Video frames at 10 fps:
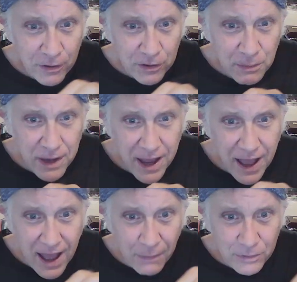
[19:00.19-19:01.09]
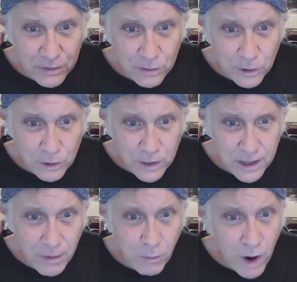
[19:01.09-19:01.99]
supposed to be
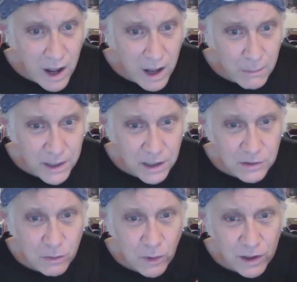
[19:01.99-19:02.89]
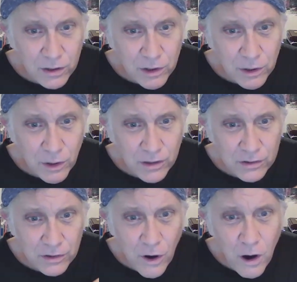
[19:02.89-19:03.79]
absolutely, and why? Because what they're
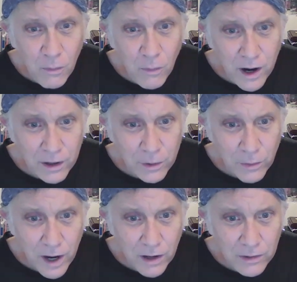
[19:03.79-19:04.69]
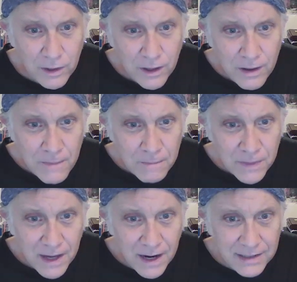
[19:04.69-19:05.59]
doing is they're hardwiring around
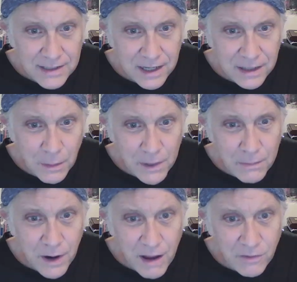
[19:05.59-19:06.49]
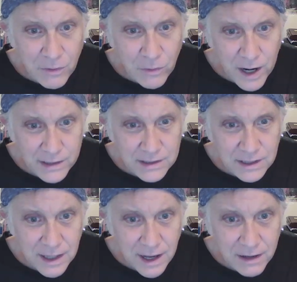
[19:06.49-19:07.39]
the idea that people have a
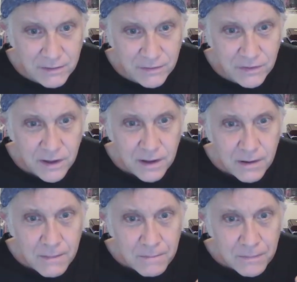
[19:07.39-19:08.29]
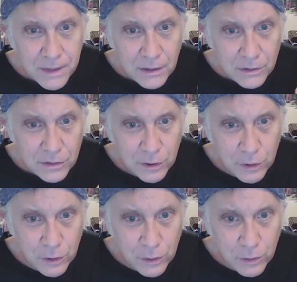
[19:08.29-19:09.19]
right to life,
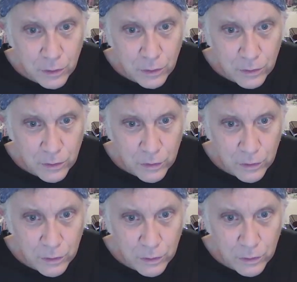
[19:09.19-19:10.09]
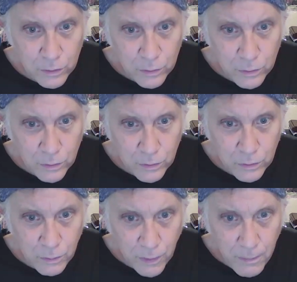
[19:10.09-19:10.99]
to
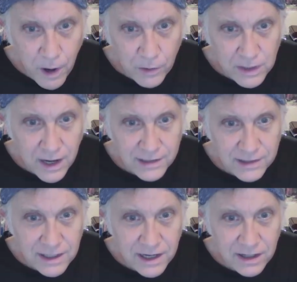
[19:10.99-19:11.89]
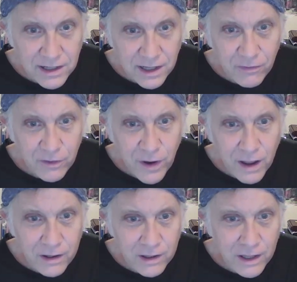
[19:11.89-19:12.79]
promote the idea that
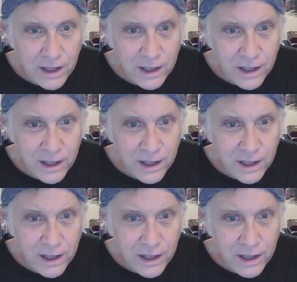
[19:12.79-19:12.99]
if you